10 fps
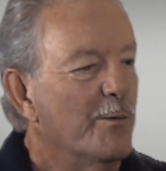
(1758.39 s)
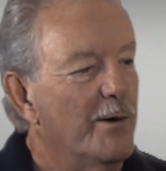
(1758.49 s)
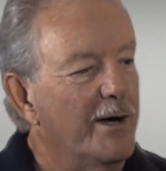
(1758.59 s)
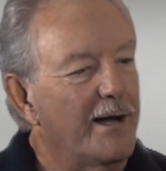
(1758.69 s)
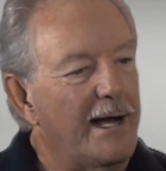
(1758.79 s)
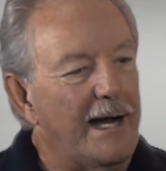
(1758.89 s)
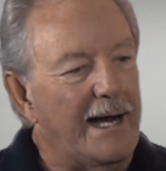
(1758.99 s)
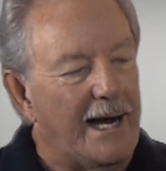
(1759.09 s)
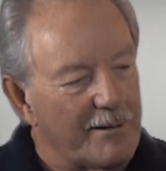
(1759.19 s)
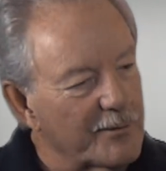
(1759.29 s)
Well,
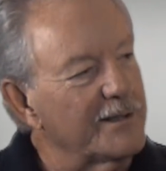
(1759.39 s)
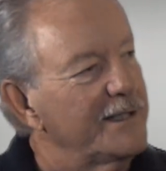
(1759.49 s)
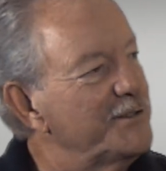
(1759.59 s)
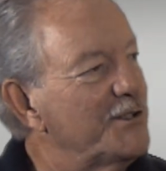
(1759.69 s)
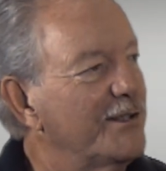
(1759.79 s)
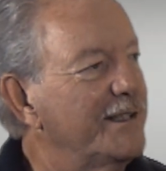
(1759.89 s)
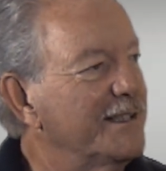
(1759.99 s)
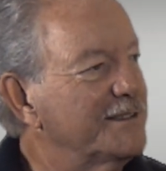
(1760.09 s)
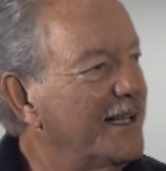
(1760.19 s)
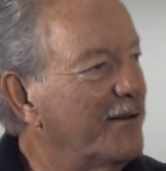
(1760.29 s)
I've really enjoyed
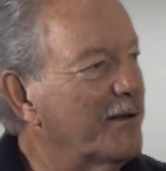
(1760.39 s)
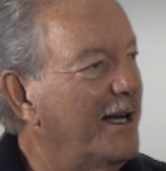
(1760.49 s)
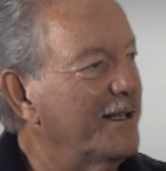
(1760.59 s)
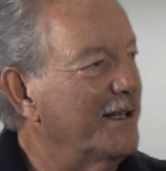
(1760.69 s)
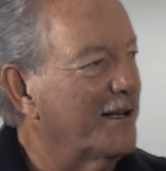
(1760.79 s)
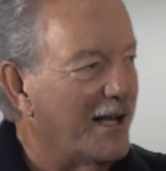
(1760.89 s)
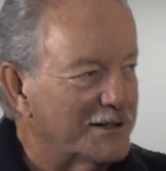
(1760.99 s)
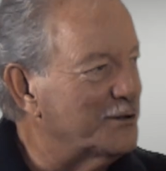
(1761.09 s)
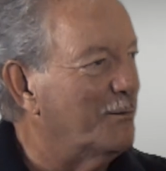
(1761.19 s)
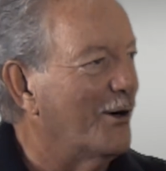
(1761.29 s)
this, and I've gotten a
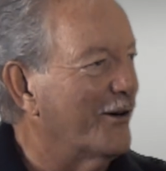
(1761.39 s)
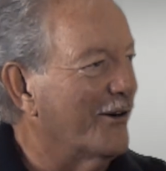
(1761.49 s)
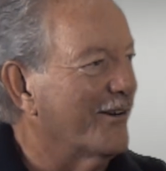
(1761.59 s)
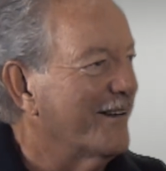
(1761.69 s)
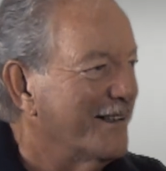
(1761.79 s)
lot smarter.